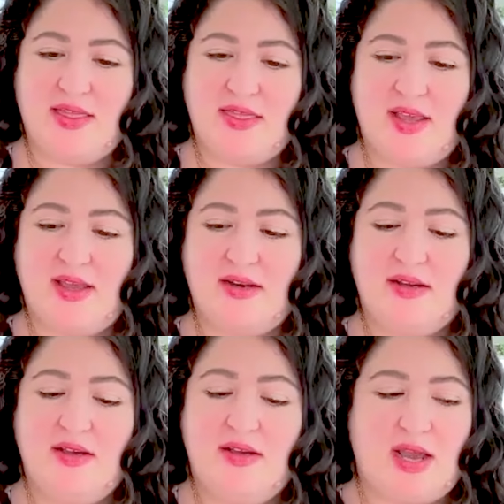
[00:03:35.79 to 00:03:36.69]
And
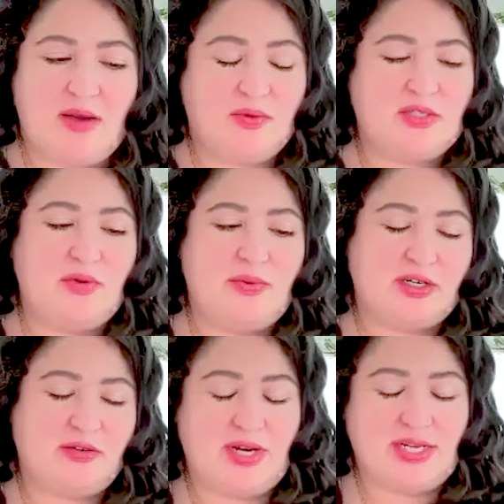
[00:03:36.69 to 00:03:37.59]
then I was a
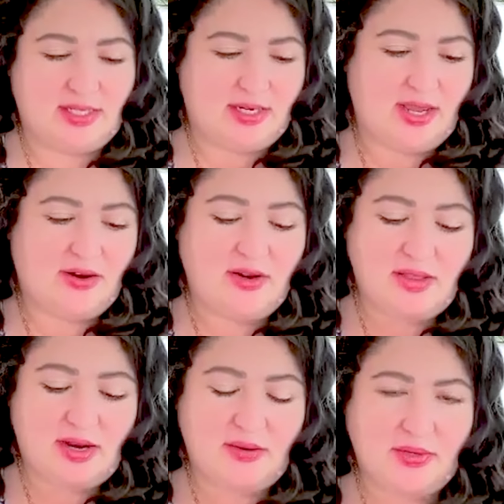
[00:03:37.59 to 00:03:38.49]
reproductive rights litigator.
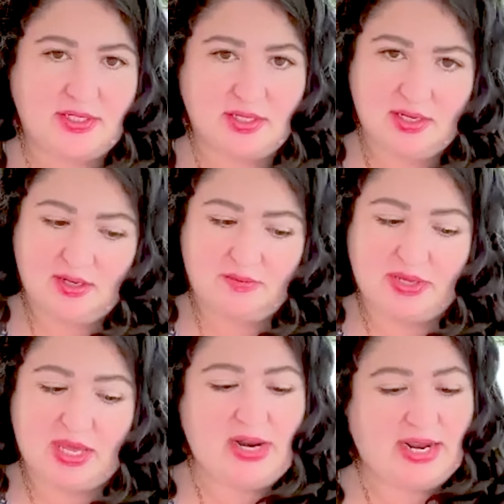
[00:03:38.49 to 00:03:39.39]
And then I
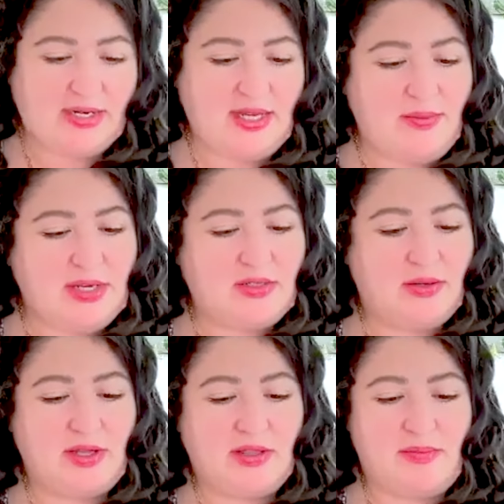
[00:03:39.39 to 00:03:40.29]
became an academic. So
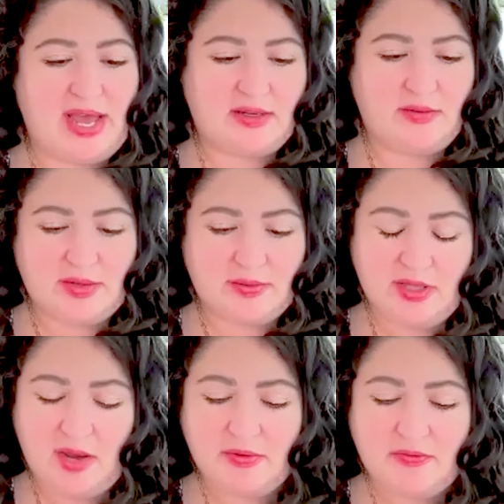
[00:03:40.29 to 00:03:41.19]
I was on the path to become a
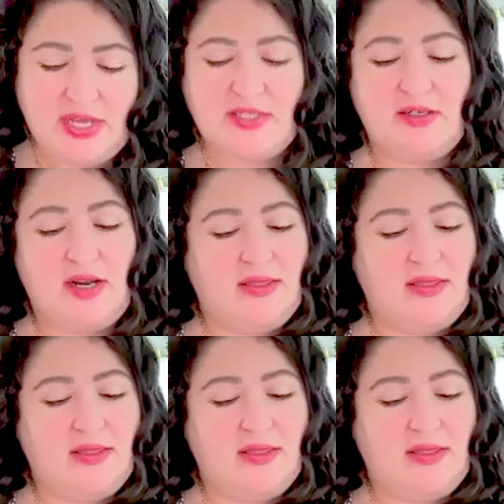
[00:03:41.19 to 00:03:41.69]
law professor.